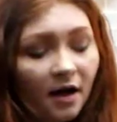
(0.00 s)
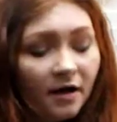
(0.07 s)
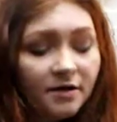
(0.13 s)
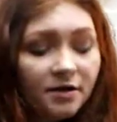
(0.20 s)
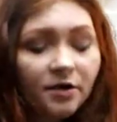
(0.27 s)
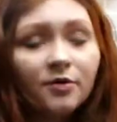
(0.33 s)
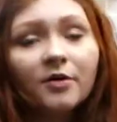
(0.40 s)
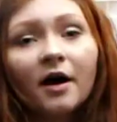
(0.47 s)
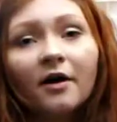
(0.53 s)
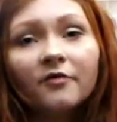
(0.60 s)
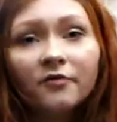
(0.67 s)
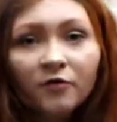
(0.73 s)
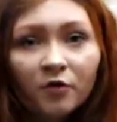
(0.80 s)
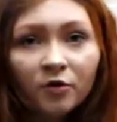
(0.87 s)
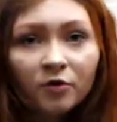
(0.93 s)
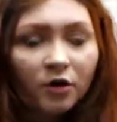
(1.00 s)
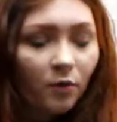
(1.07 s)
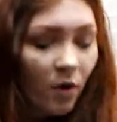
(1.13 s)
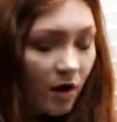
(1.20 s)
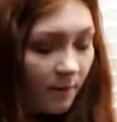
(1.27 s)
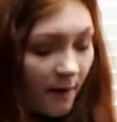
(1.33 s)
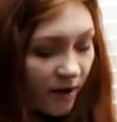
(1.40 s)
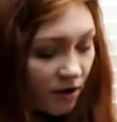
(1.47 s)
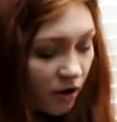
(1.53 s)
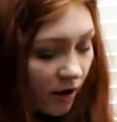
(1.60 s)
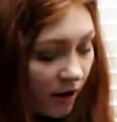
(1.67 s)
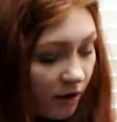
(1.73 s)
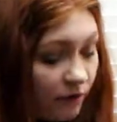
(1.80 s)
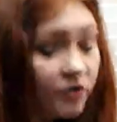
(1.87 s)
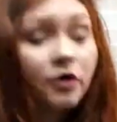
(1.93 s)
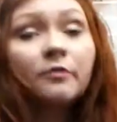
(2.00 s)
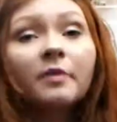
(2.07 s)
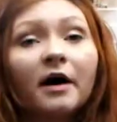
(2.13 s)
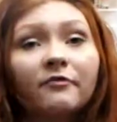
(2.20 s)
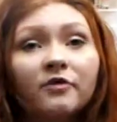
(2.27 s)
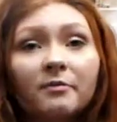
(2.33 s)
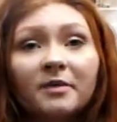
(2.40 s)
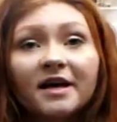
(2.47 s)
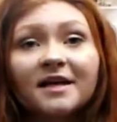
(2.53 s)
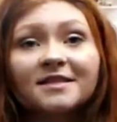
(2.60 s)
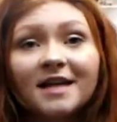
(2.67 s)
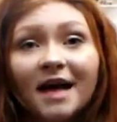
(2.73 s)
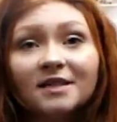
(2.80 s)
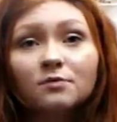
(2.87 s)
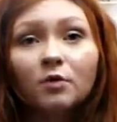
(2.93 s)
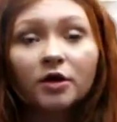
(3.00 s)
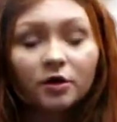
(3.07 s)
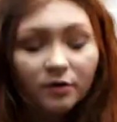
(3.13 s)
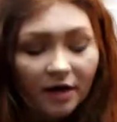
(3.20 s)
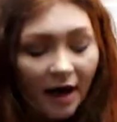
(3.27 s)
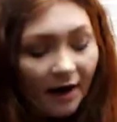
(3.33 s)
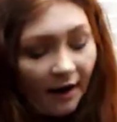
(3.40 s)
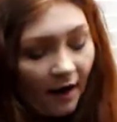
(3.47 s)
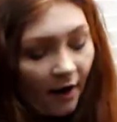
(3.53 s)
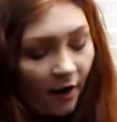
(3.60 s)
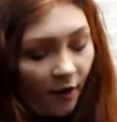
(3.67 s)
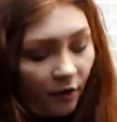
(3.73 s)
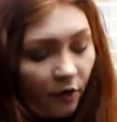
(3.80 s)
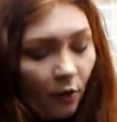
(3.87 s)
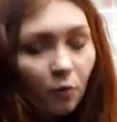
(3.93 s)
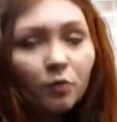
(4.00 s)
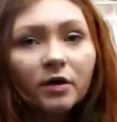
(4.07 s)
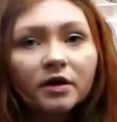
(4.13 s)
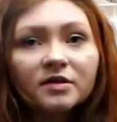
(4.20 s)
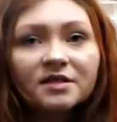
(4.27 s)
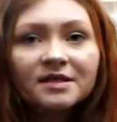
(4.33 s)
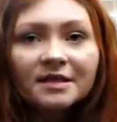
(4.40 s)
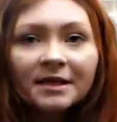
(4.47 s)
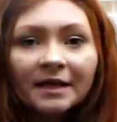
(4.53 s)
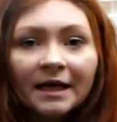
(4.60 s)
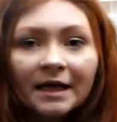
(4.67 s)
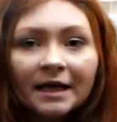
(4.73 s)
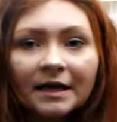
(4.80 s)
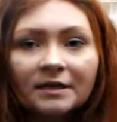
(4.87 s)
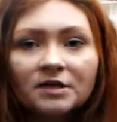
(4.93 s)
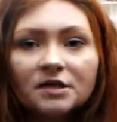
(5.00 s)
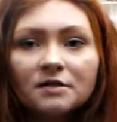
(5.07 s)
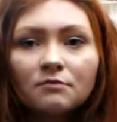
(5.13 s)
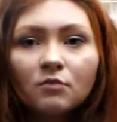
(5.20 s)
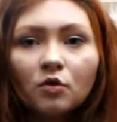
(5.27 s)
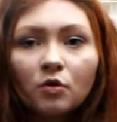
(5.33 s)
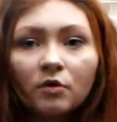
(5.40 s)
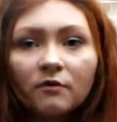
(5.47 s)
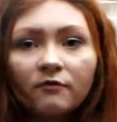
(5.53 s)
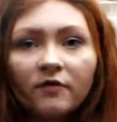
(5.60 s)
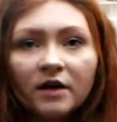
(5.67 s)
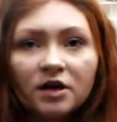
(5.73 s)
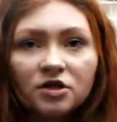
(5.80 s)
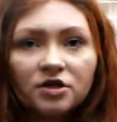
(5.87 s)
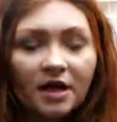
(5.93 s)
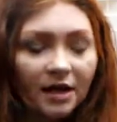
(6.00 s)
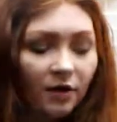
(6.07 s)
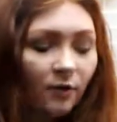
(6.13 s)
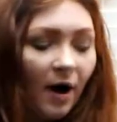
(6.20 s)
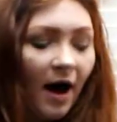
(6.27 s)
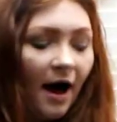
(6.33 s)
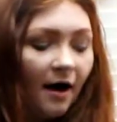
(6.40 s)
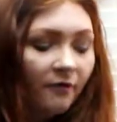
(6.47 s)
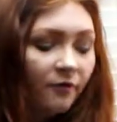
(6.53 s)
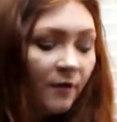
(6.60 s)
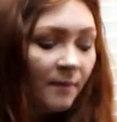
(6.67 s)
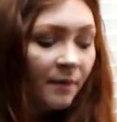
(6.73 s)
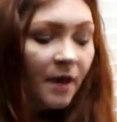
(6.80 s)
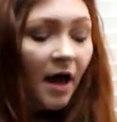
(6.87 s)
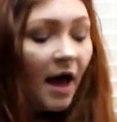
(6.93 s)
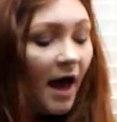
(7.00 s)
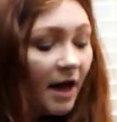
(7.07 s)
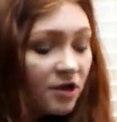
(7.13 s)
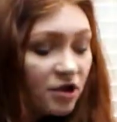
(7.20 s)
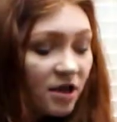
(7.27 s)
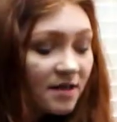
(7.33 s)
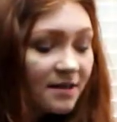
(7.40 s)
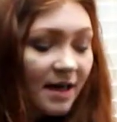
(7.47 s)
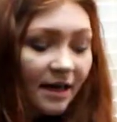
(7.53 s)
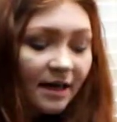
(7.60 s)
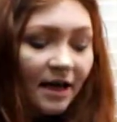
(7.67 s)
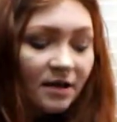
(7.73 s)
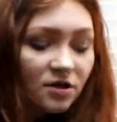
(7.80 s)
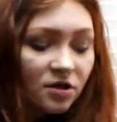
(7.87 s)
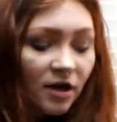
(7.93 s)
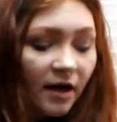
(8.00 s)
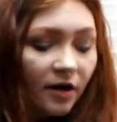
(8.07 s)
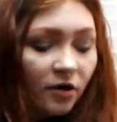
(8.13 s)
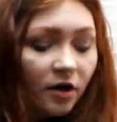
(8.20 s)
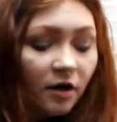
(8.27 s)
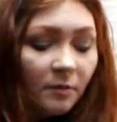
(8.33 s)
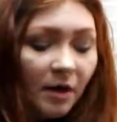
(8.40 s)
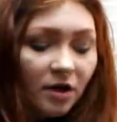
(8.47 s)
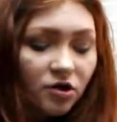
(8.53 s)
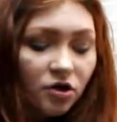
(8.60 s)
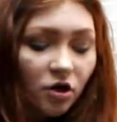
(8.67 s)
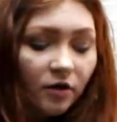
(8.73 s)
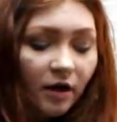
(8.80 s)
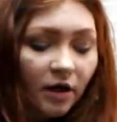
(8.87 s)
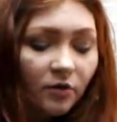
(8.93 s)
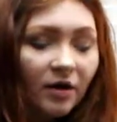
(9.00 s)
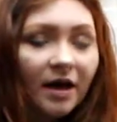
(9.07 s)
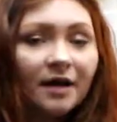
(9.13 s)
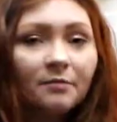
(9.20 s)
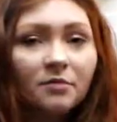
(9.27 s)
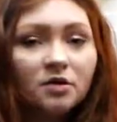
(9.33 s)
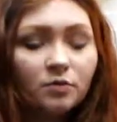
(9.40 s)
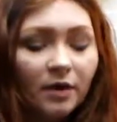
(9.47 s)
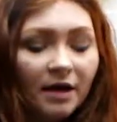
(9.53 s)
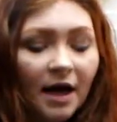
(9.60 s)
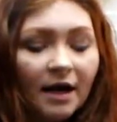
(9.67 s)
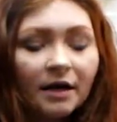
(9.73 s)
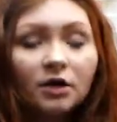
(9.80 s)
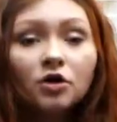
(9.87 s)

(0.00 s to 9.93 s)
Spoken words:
until you cut food. You want to make sure that you do buff it, because that's where you get the real sleek and smooth finish that you have. And just like yesterday, you're going to make sure that you get in between any